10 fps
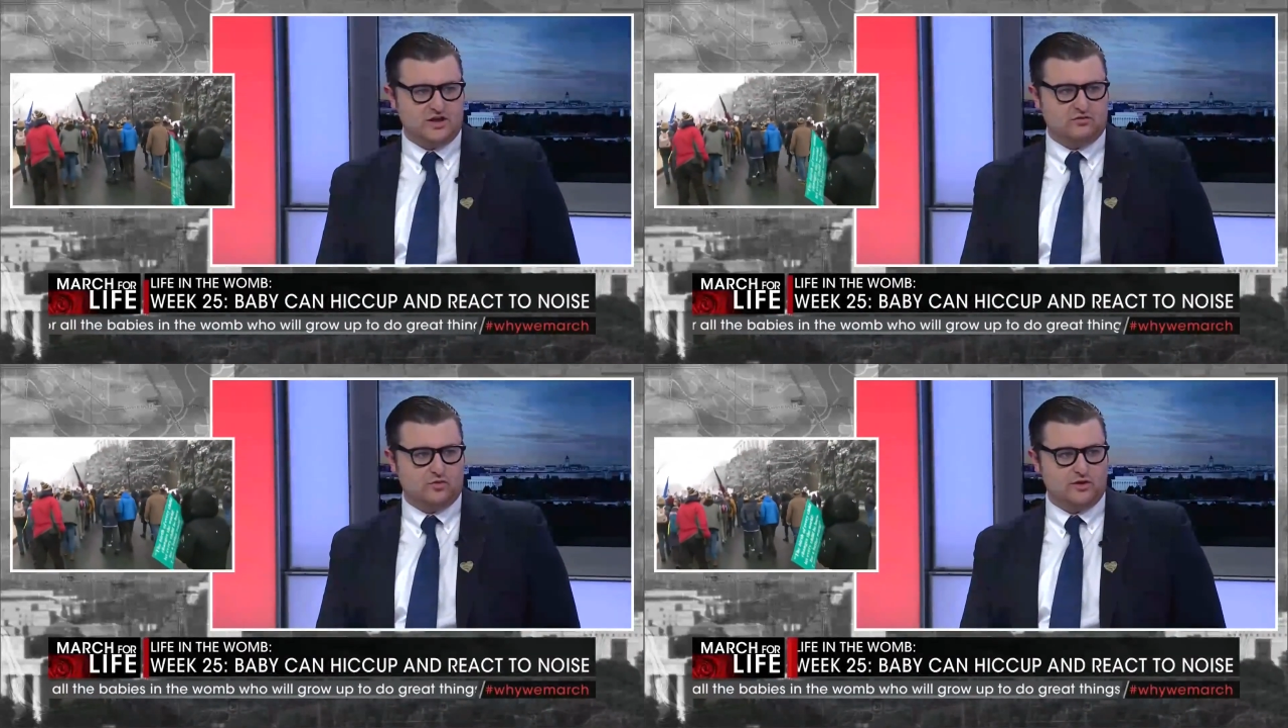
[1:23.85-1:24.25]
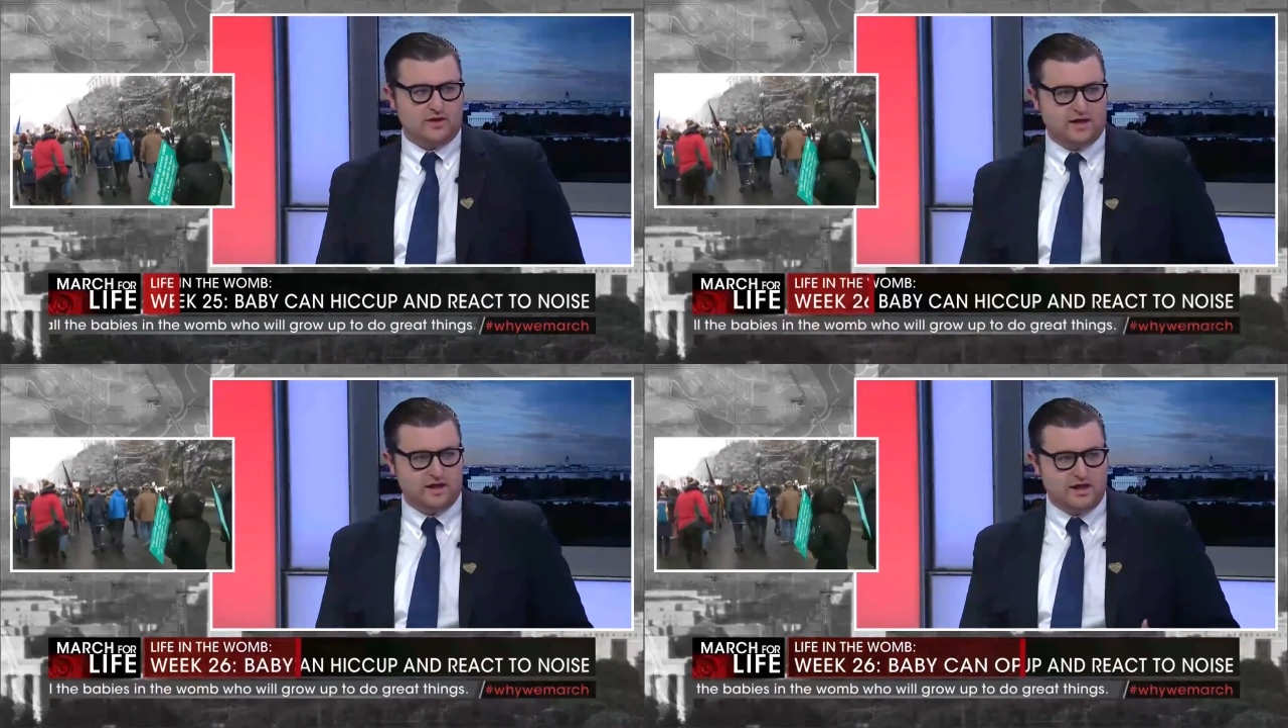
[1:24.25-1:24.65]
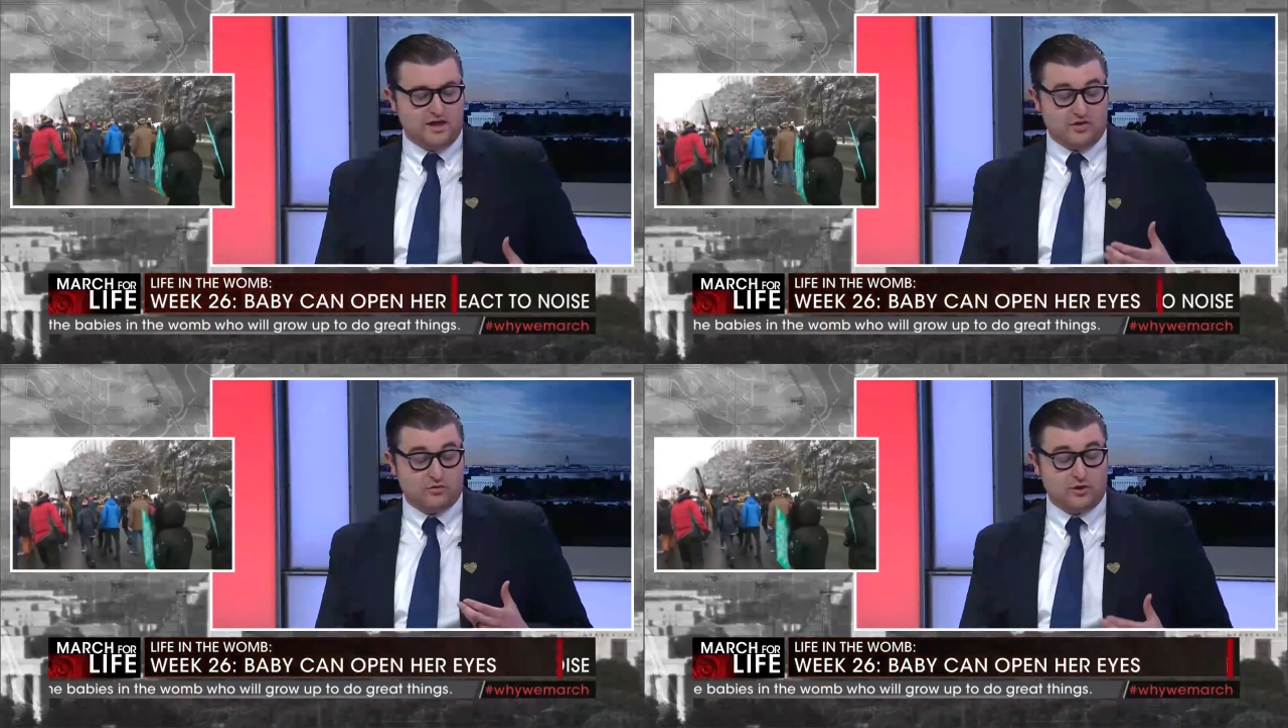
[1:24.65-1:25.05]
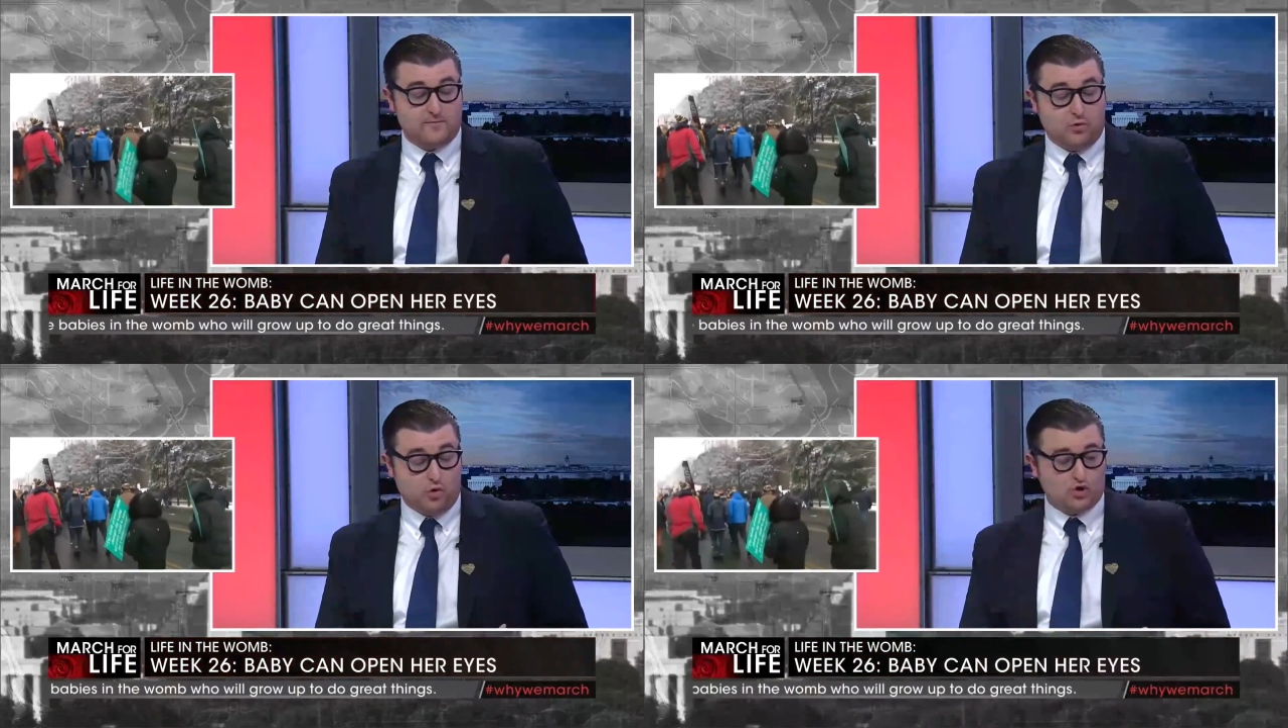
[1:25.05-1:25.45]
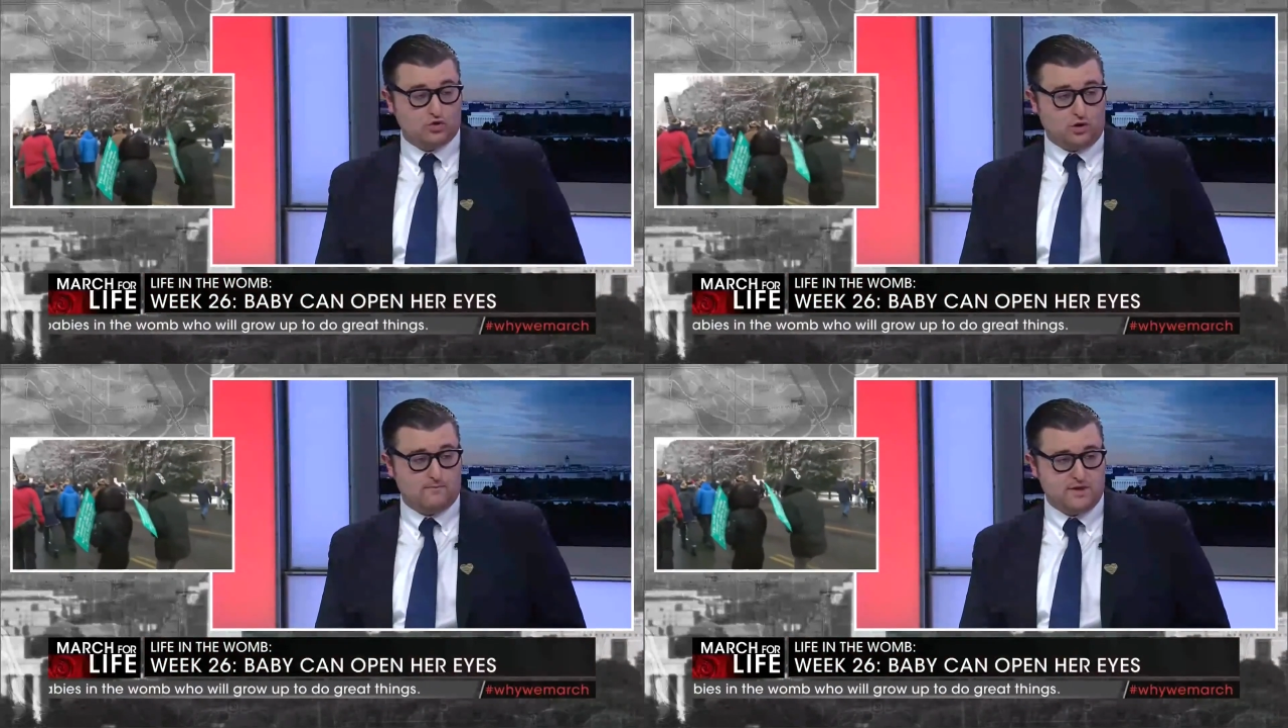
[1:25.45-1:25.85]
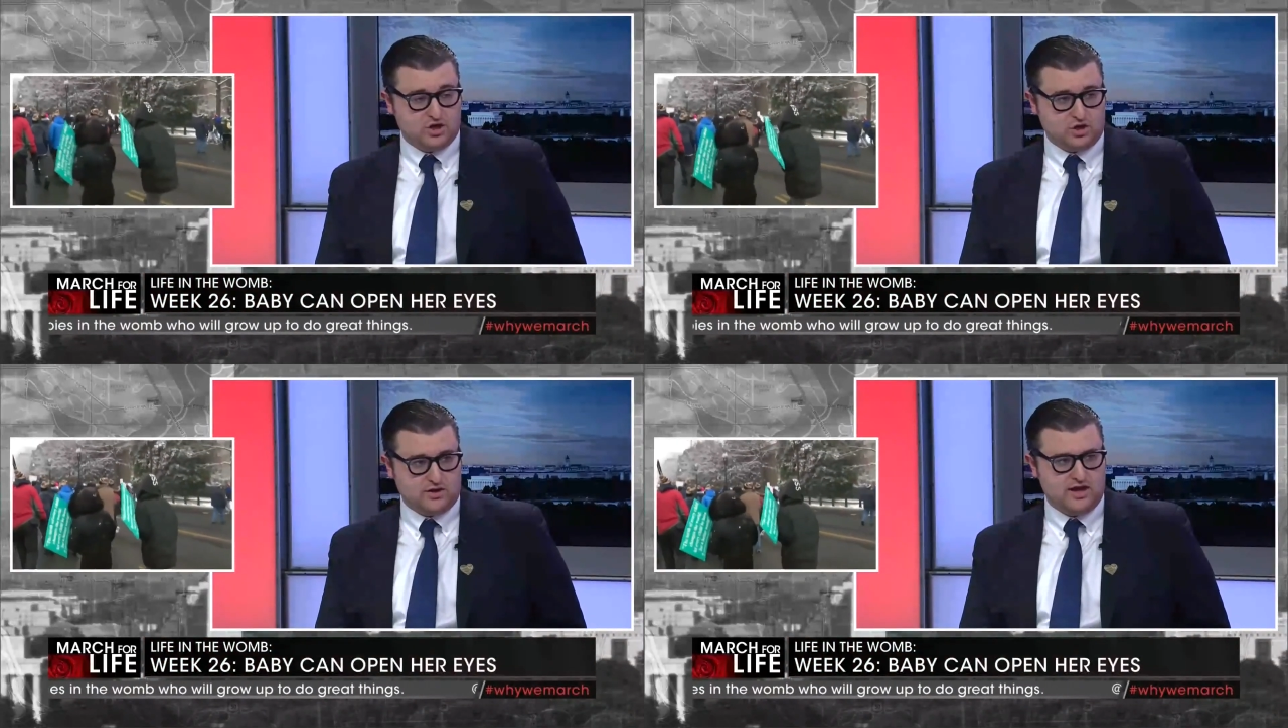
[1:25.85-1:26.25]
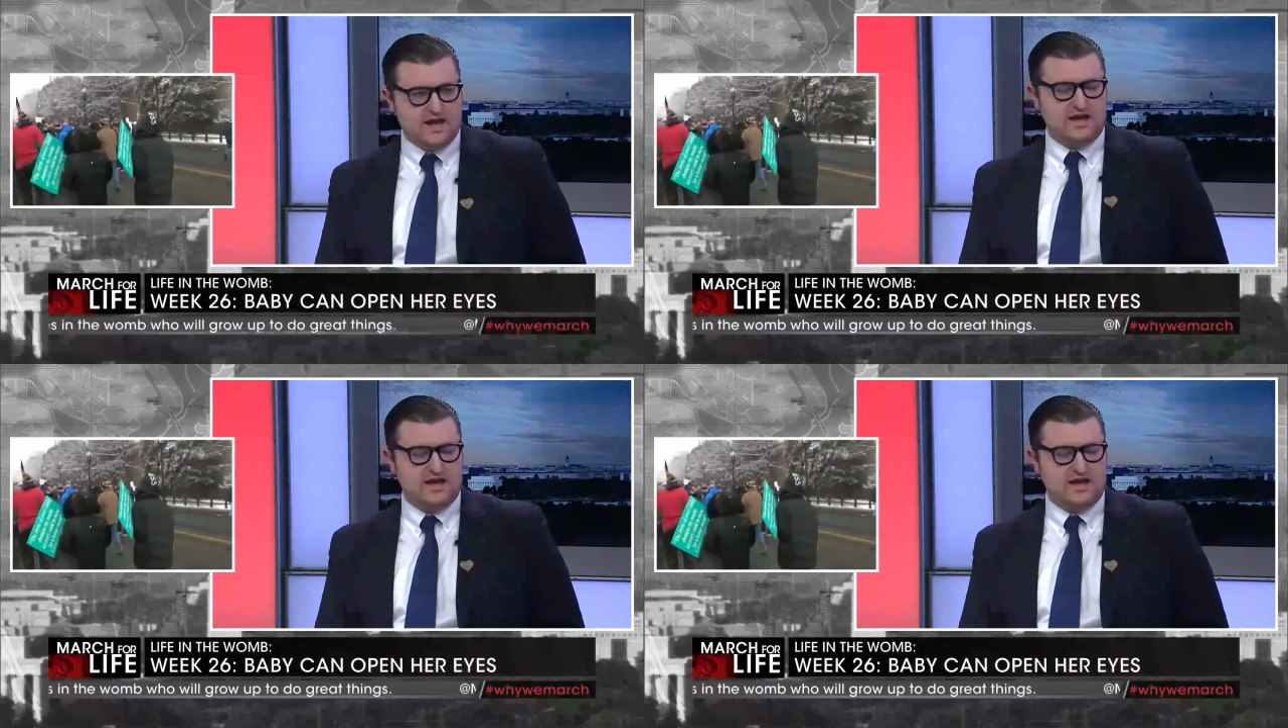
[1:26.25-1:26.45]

is really important to our mission